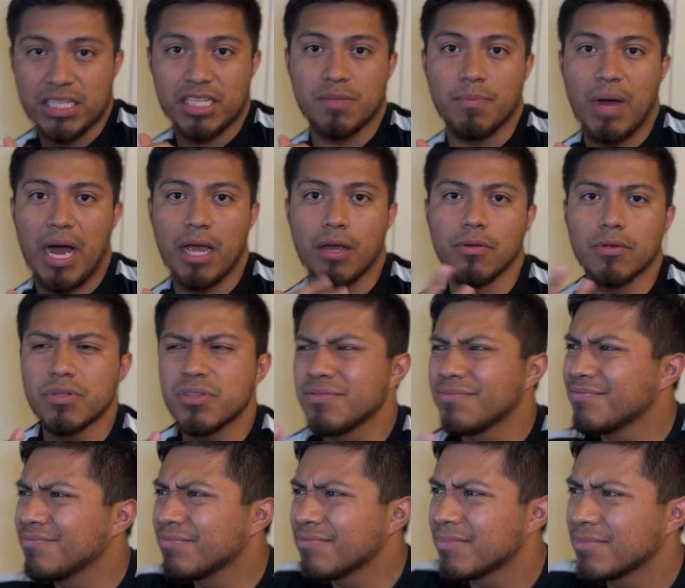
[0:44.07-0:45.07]
smiles.
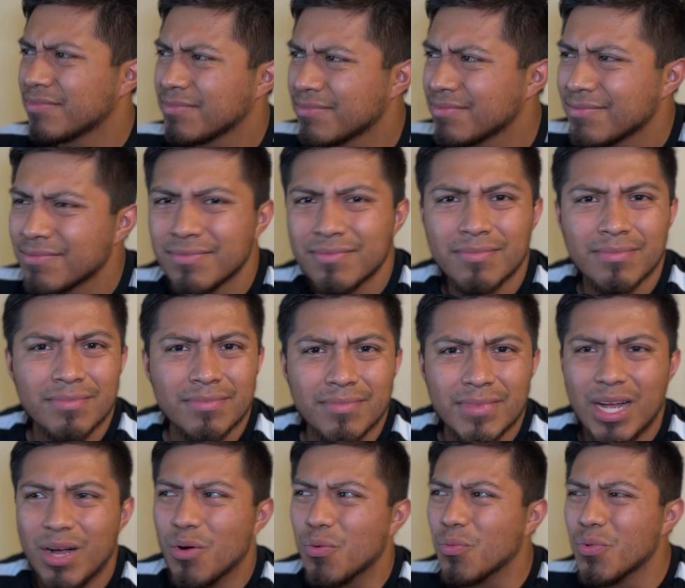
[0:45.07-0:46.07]

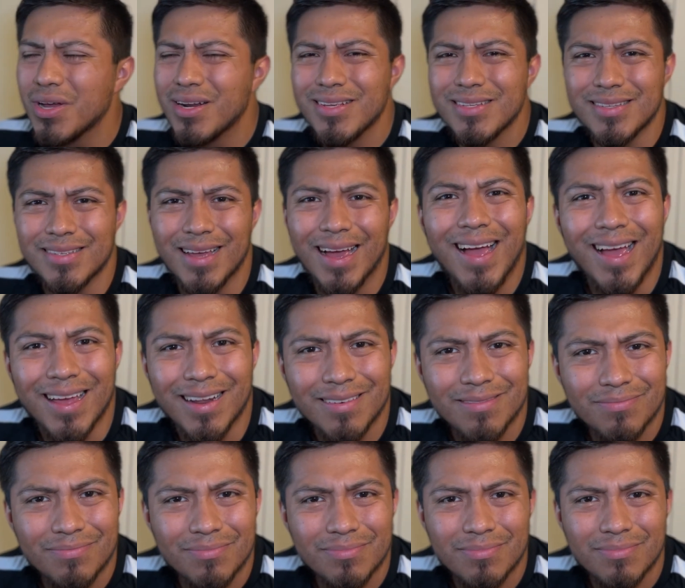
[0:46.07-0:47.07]
What is that?
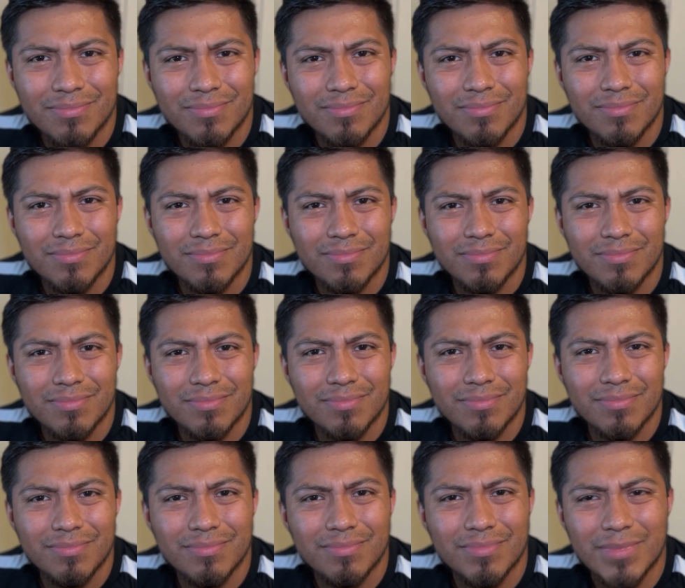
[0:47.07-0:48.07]

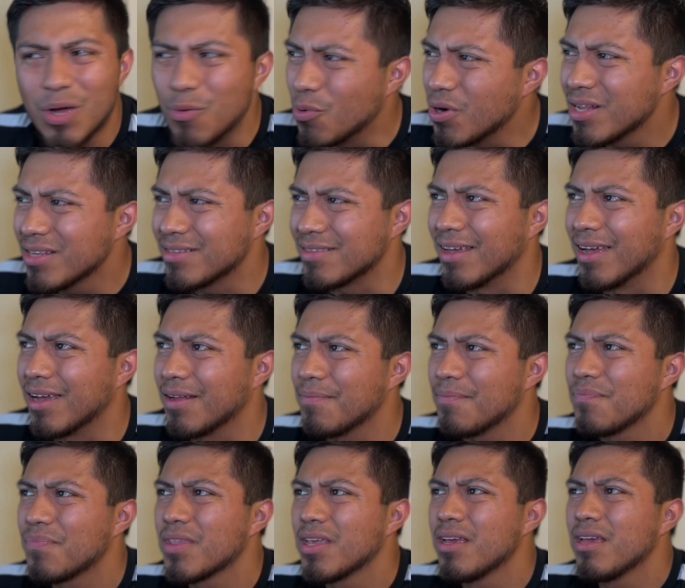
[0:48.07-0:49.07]
What is that?
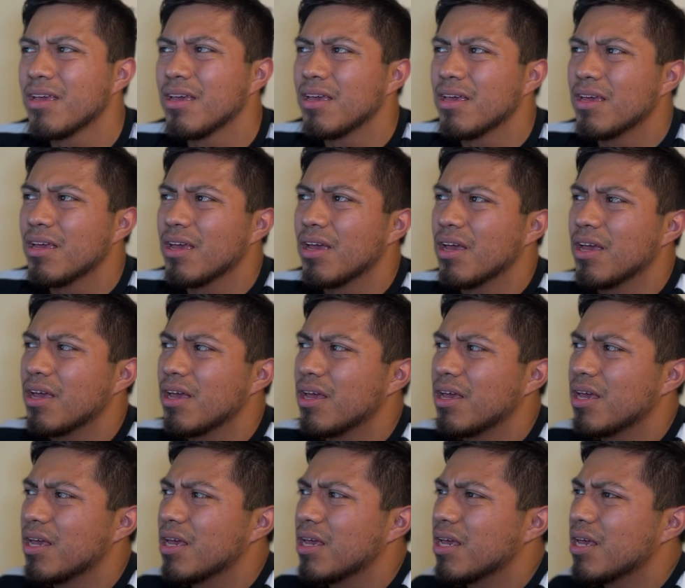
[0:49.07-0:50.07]

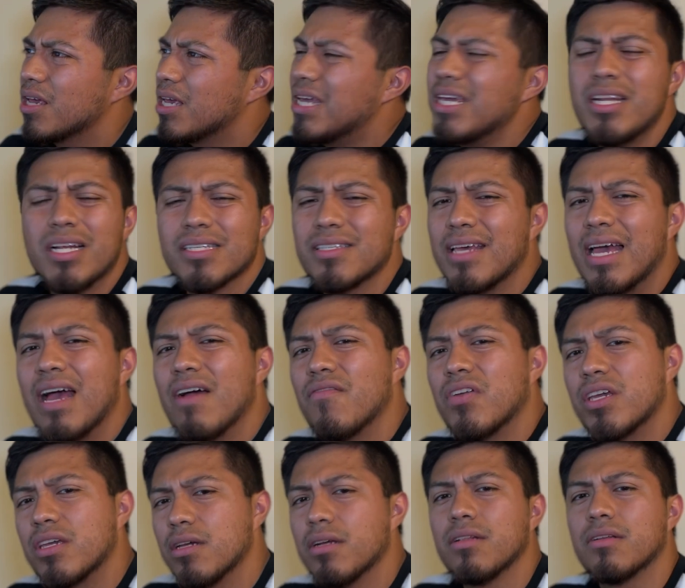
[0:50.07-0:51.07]
He doesn't have a
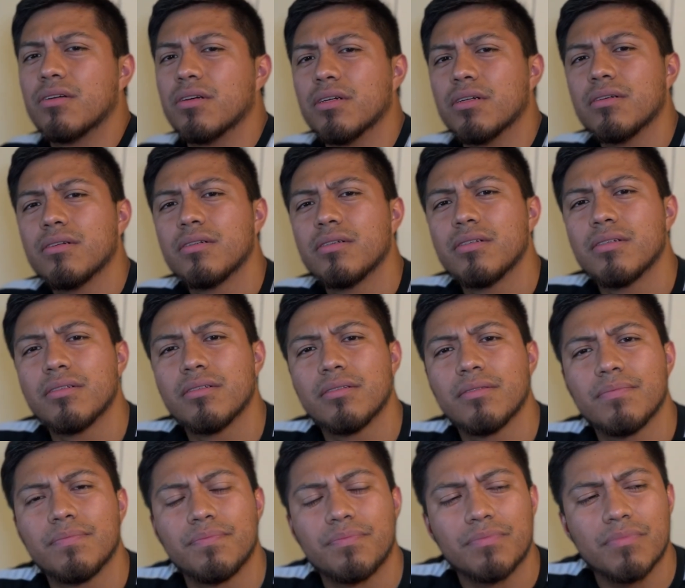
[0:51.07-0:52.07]
killer
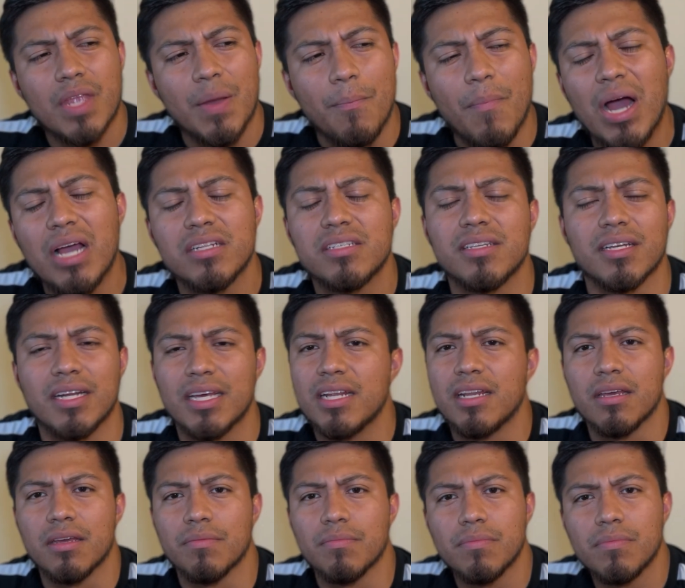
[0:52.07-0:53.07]
mindset in
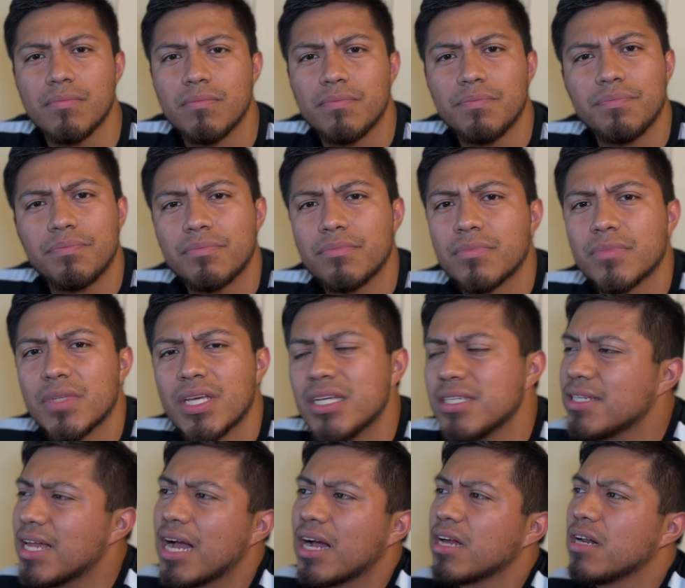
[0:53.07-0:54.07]
him. He's
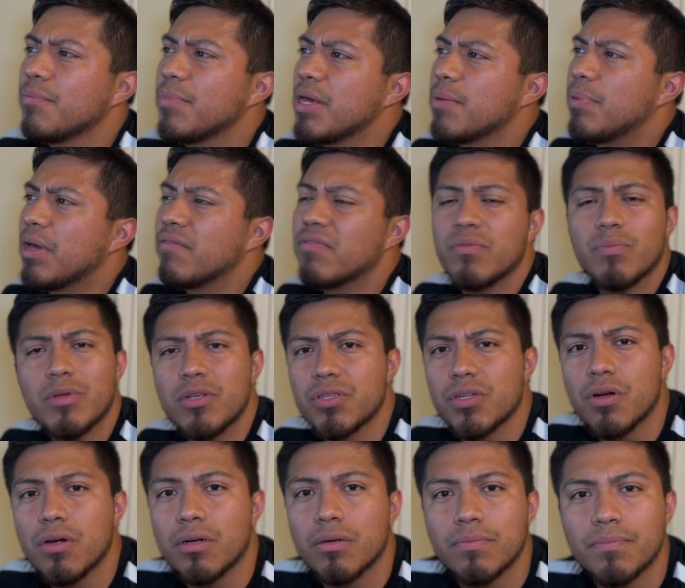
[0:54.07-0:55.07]
not going to be a pay-per-view
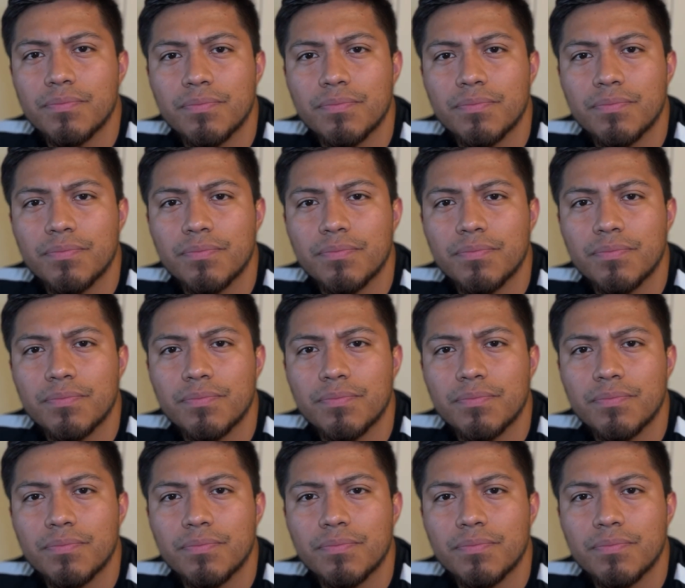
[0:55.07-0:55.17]
star.